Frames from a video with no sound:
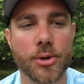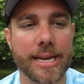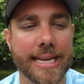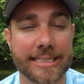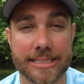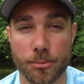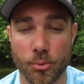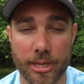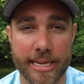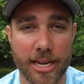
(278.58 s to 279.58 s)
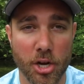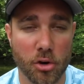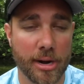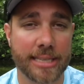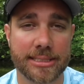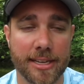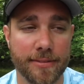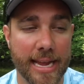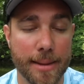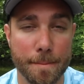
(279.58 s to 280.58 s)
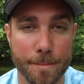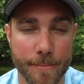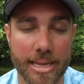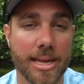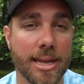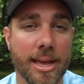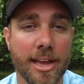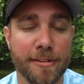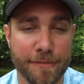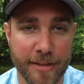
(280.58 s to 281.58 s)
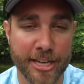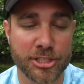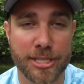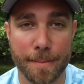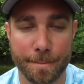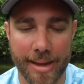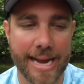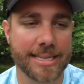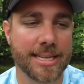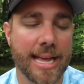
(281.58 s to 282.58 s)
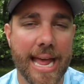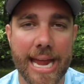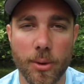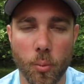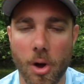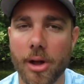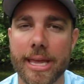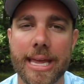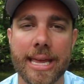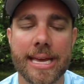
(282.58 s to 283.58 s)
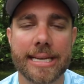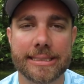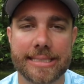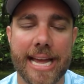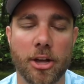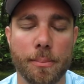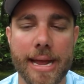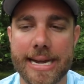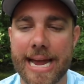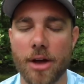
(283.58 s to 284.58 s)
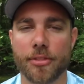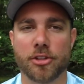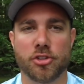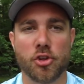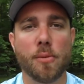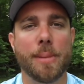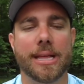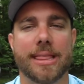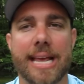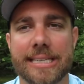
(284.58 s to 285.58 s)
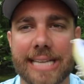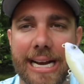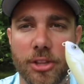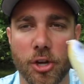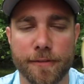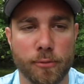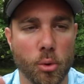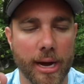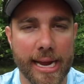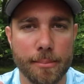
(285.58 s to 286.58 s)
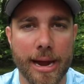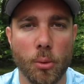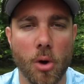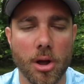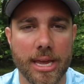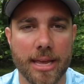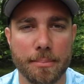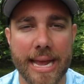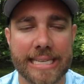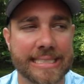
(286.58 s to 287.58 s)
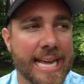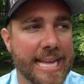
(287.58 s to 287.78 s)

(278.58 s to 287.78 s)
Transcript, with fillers: you can get some really aggressive and big fish to bite a walking style bait. Now, the two big things that I look for in my walking baits